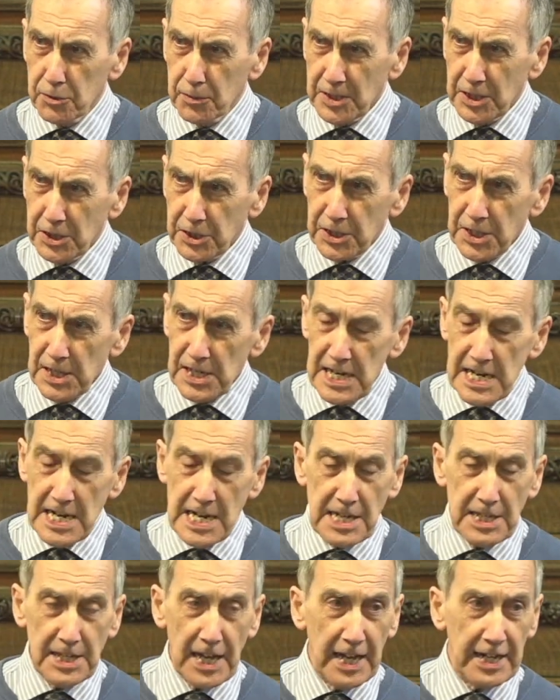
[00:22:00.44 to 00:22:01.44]
we just
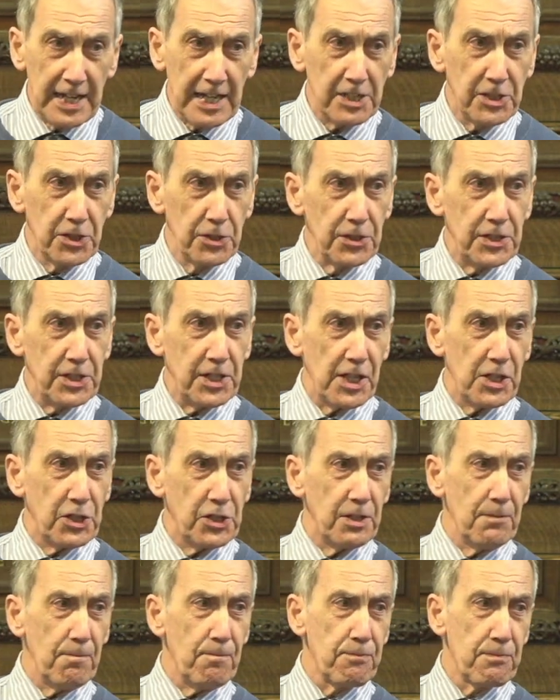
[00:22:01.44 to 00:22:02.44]
need that
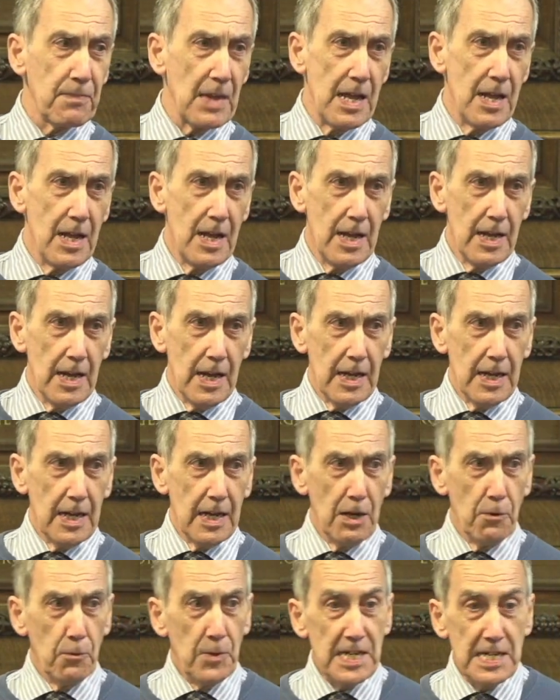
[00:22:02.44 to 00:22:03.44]
exhortation.
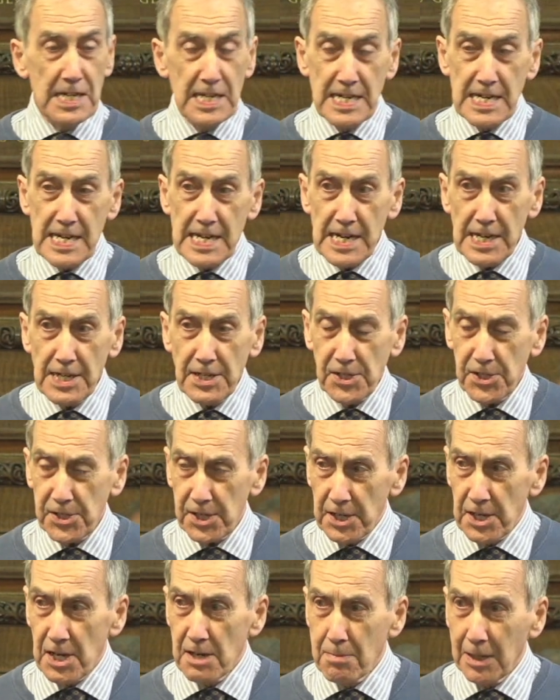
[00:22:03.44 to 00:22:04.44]
Uh, we need
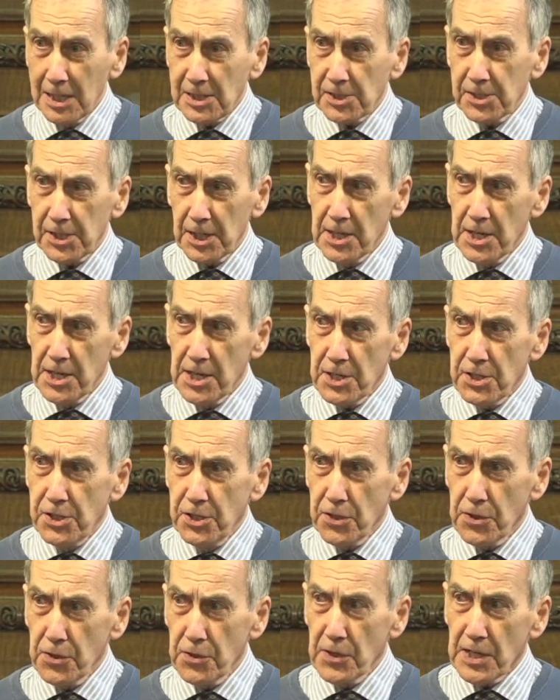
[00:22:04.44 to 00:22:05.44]
Sunday by Sunday
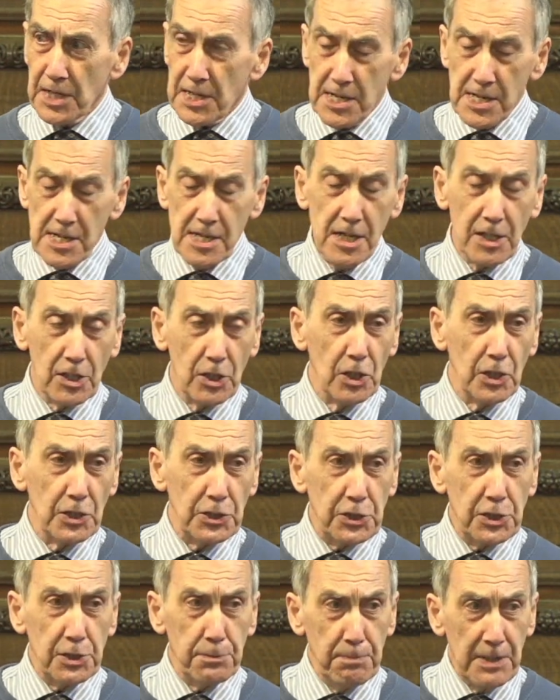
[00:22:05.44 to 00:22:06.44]
to hear God
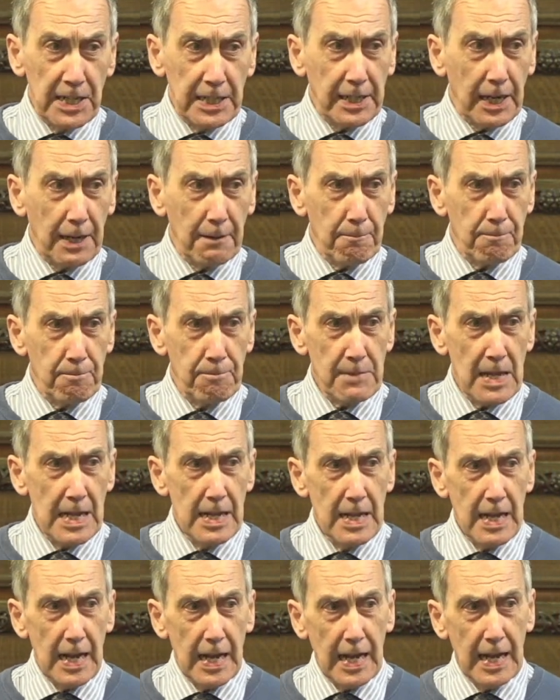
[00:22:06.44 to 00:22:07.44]
speaking.
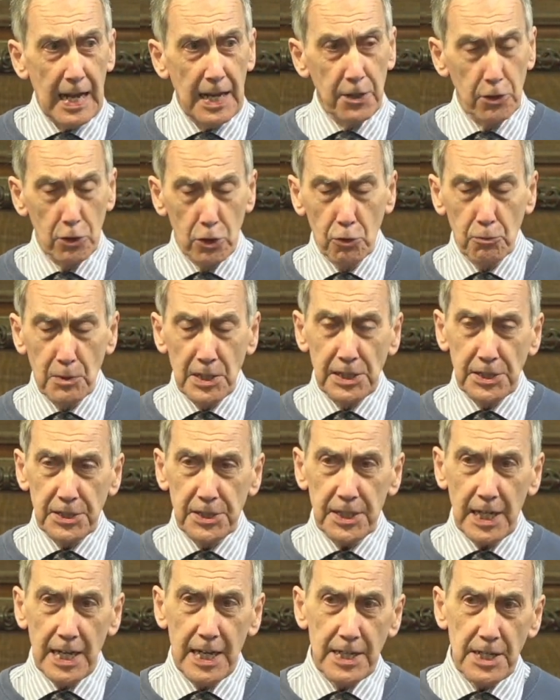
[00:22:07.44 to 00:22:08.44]
And
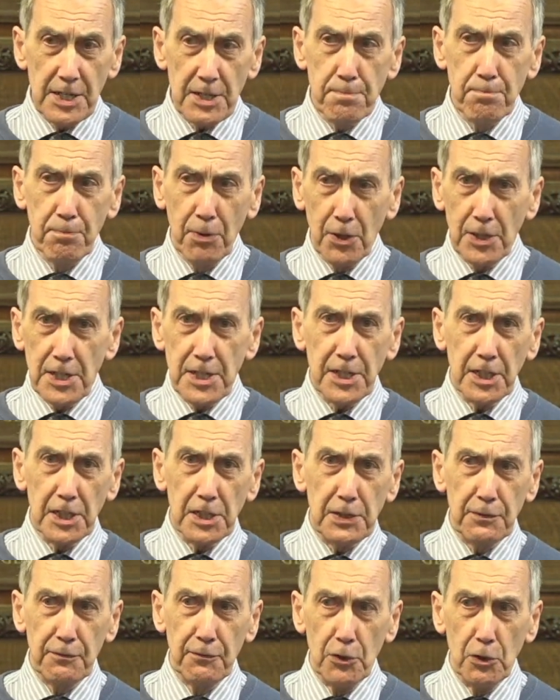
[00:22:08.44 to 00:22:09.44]
always it is pointing us
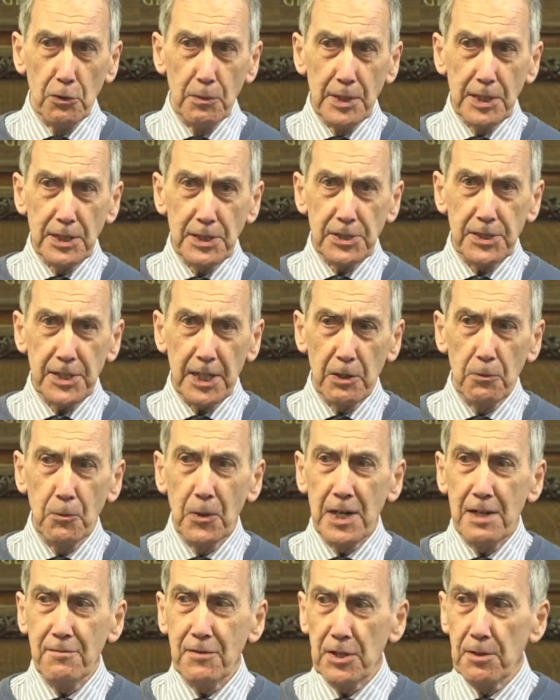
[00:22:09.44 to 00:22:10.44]
forward and saying,
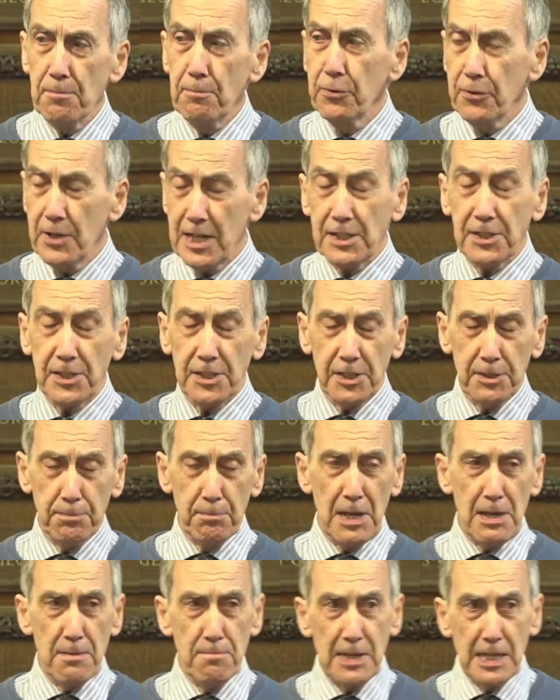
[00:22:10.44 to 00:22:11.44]
whatever the present
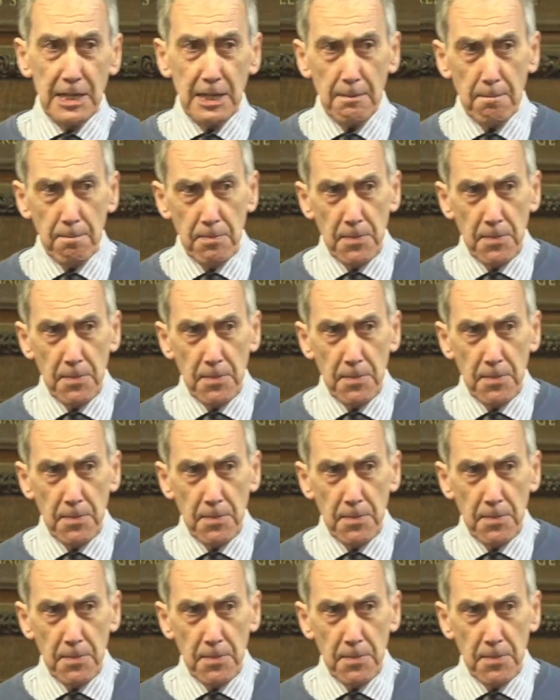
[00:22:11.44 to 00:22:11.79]
may be,